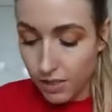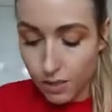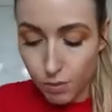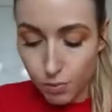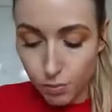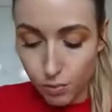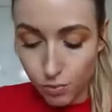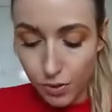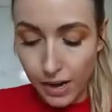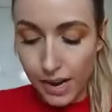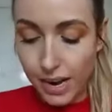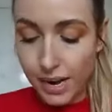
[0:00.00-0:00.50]
And the
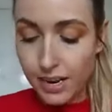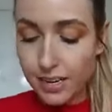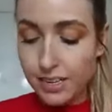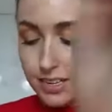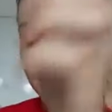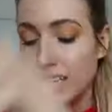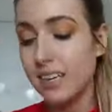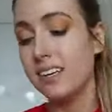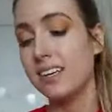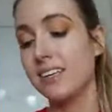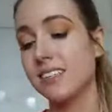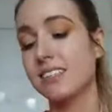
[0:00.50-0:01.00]

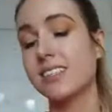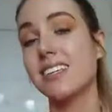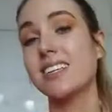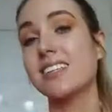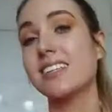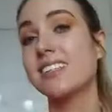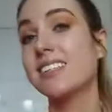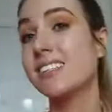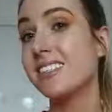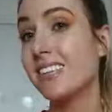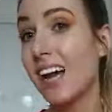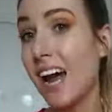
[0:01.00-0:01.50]
brand is
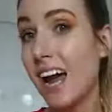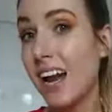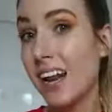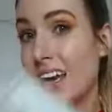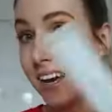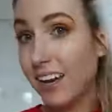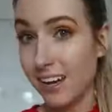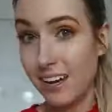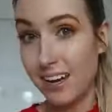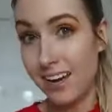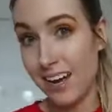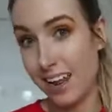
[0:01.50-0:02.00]

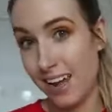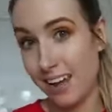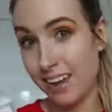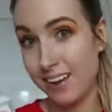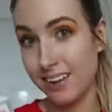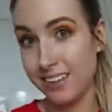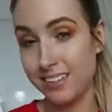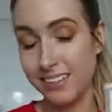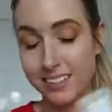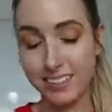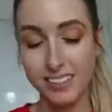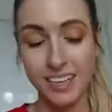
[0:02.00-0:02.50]
Static
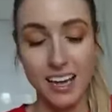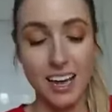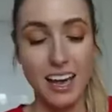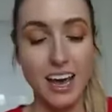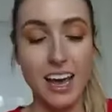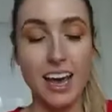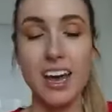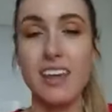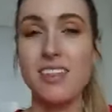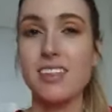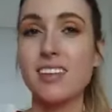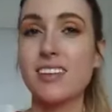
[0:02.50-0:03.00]
Nails.
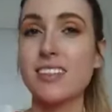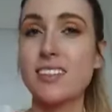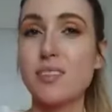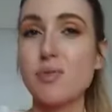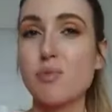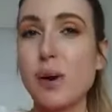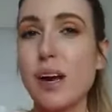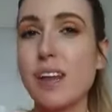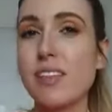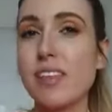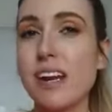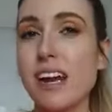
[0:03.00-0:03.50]
And this is a
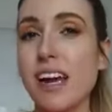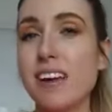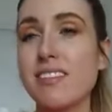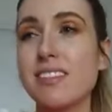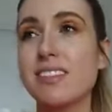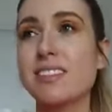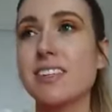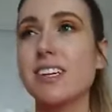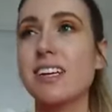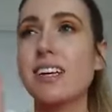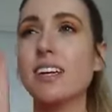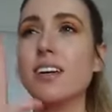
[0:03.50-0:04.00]
brand that
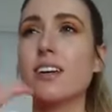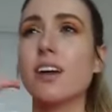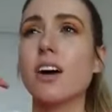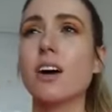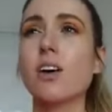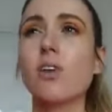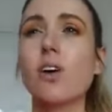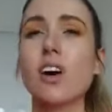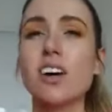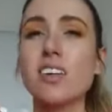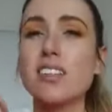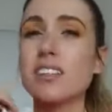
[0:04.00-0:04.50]
I've seen
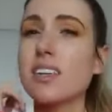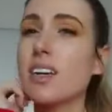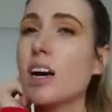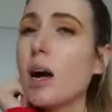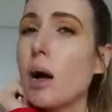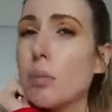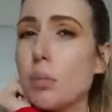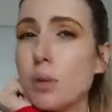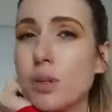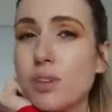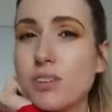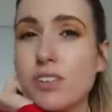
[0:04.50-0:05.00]
across a
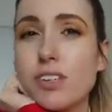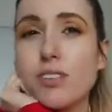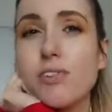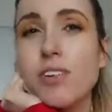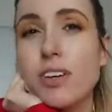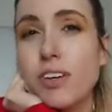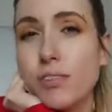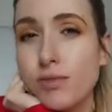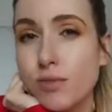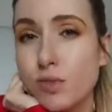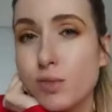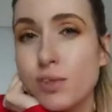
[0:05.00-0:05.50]
couple of
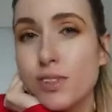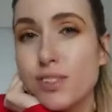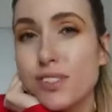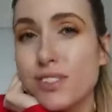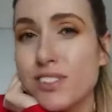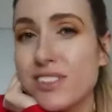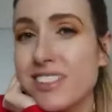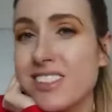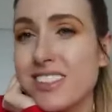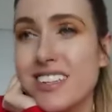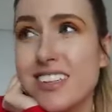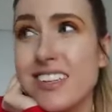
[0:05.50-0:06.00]
different
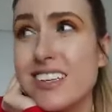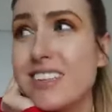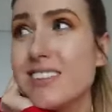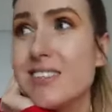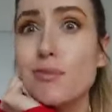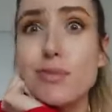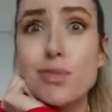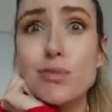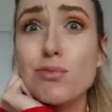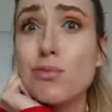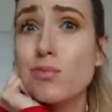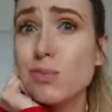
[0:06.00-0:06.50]
influencers, and they
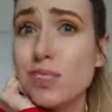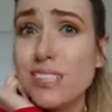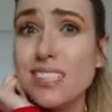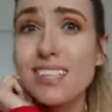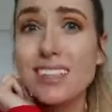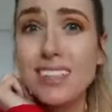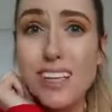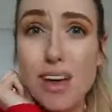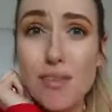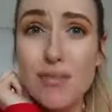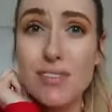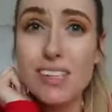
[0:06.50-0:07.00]
seem to
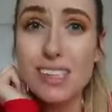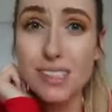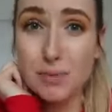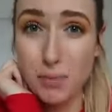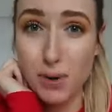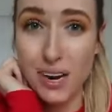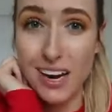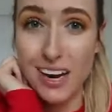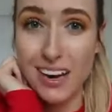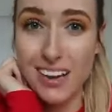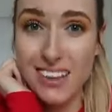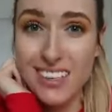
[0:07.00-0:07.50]
really love this
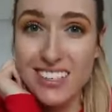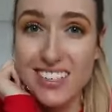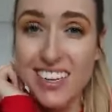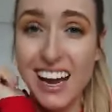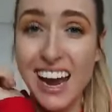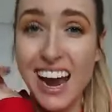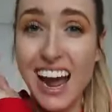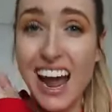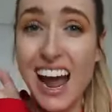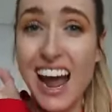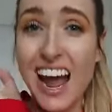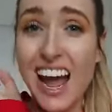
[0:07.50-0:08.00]
brand.
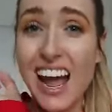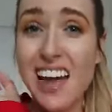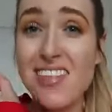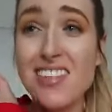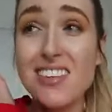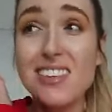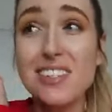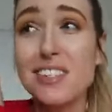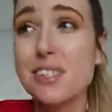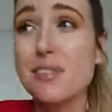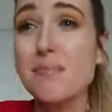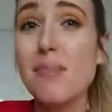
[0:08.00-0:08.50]

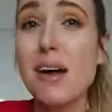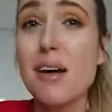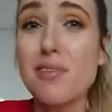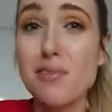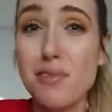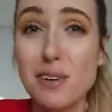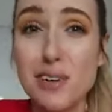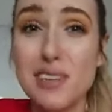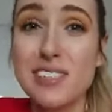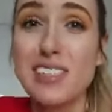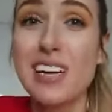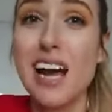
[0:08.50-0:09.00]
And this is my
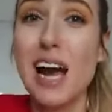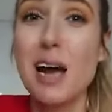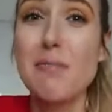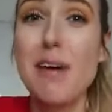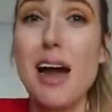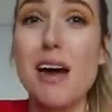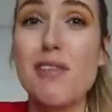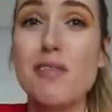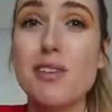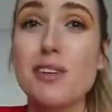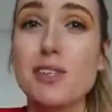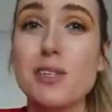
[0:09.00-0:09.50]
first time
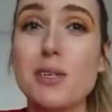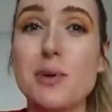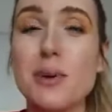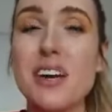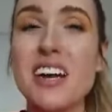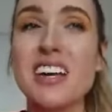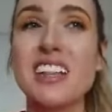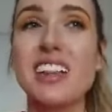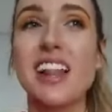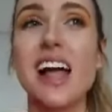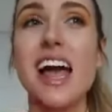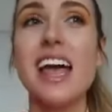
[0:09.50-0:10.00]
ever
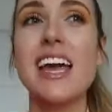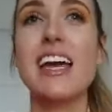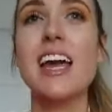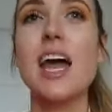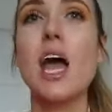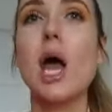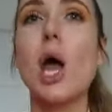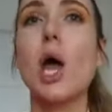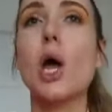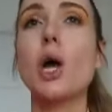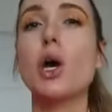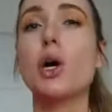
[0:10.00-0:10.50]
doing
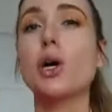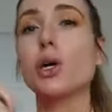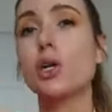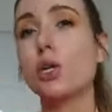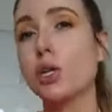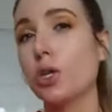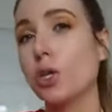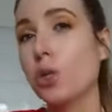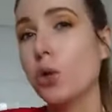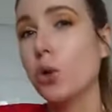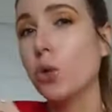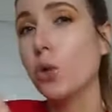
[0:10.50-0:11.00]
like
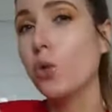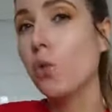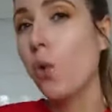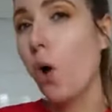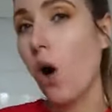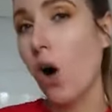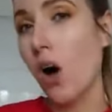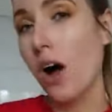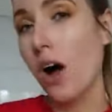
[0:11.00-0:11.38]
glue